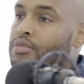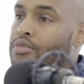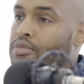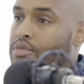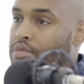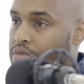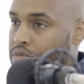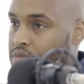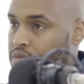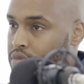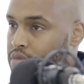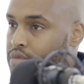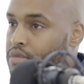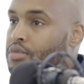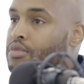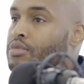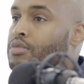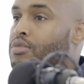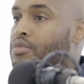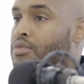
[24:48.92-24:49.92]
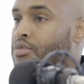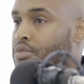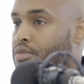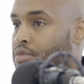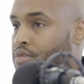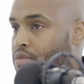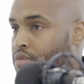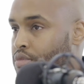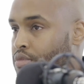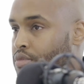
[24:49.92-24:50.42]
been cases where
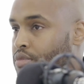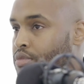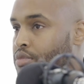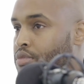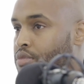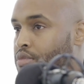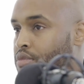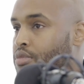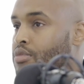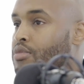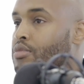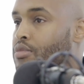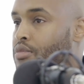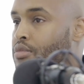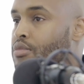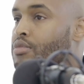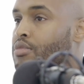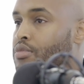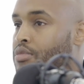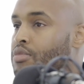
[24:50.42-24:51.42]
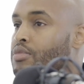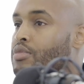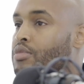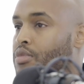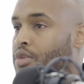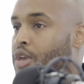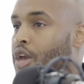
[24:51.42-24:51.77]
money should not have been poured in.